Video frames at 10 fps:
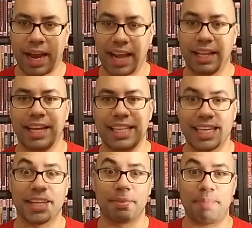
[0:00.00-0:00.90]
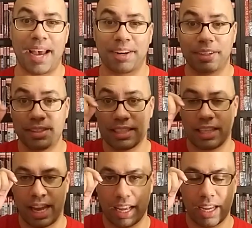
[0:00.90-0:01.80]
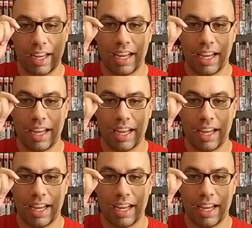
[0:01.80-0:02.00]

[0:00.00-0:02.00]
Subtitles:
I like the other Batgirls, like